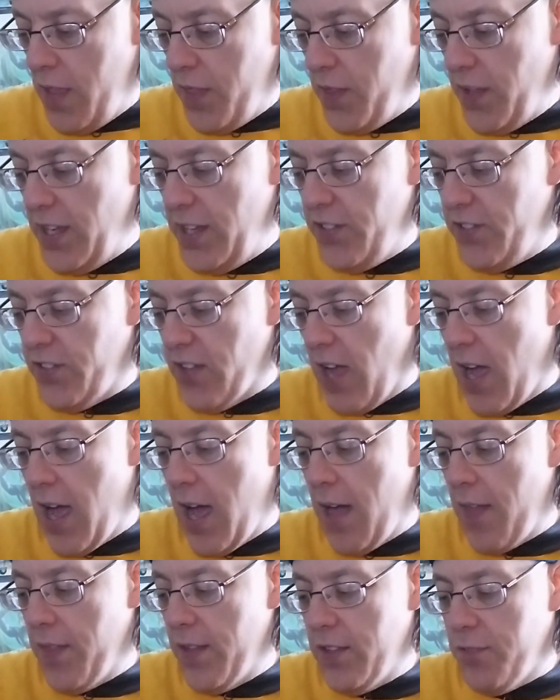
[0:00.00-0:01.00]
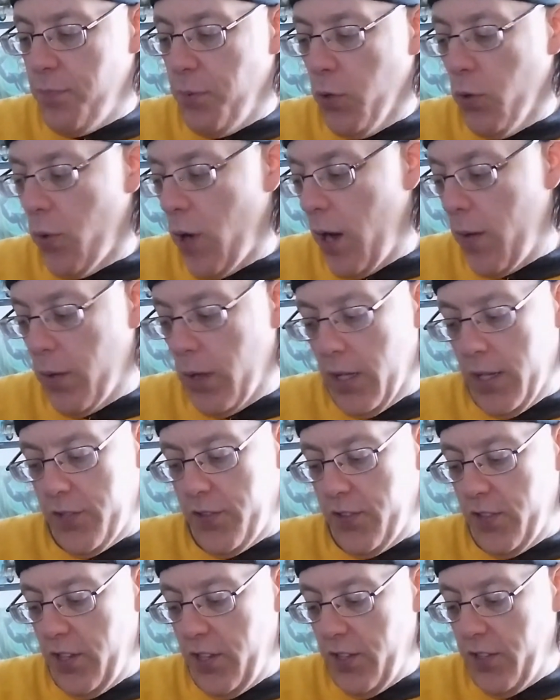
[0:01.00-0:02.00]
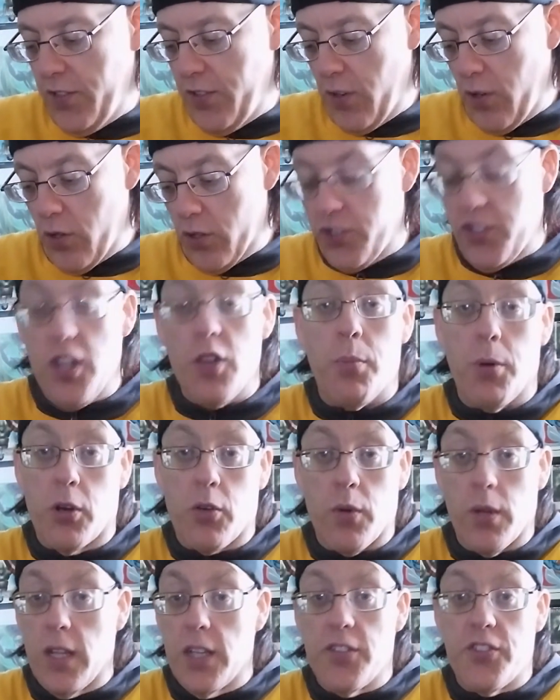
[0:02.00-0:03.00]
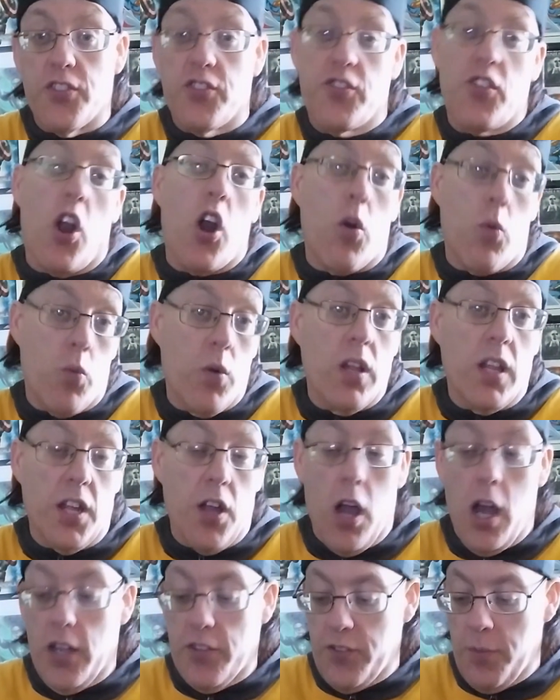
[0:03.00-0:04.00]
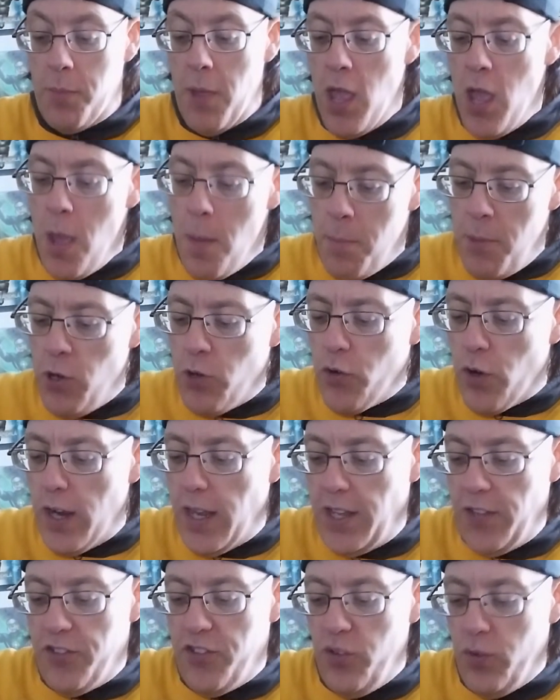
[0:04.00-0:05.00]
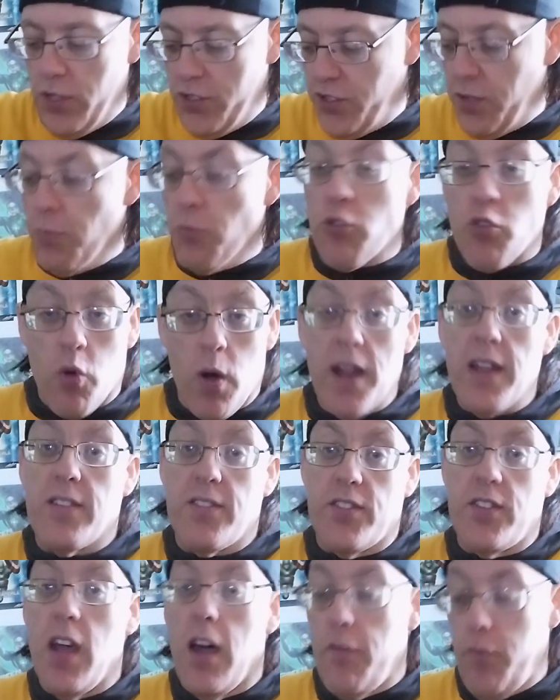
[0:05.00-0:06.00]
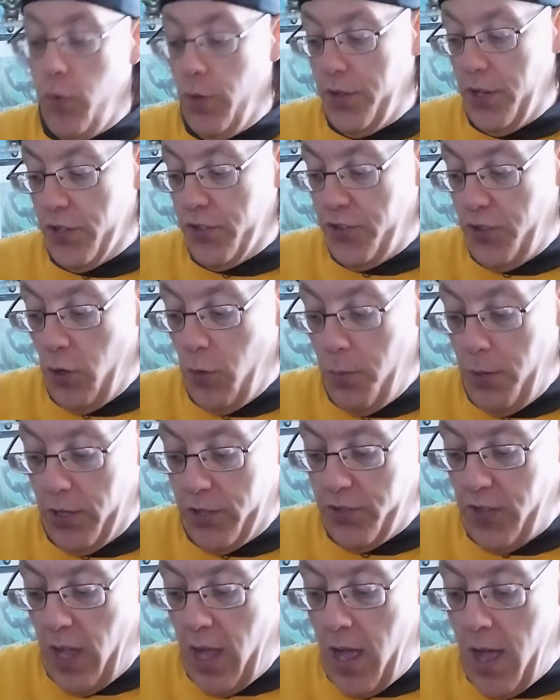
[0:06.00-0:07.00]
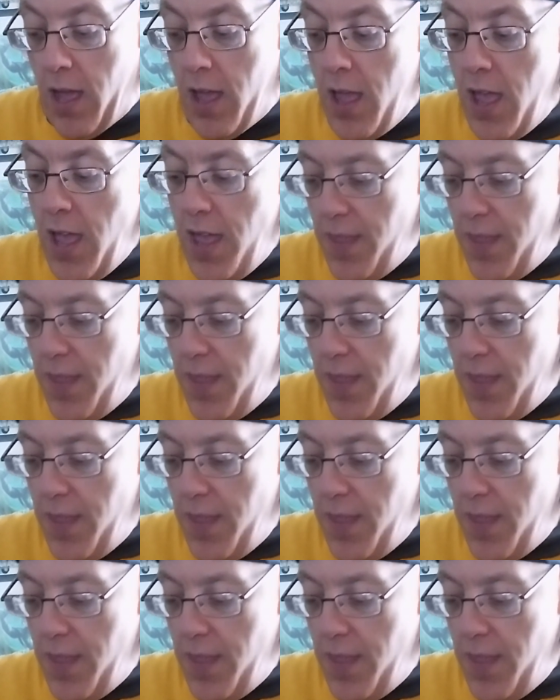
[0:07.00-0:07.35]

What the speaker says: These Blu-ray releases or Steelbook releases are really awesome. Mill Creek is doing some great stuff with their Steelbooks.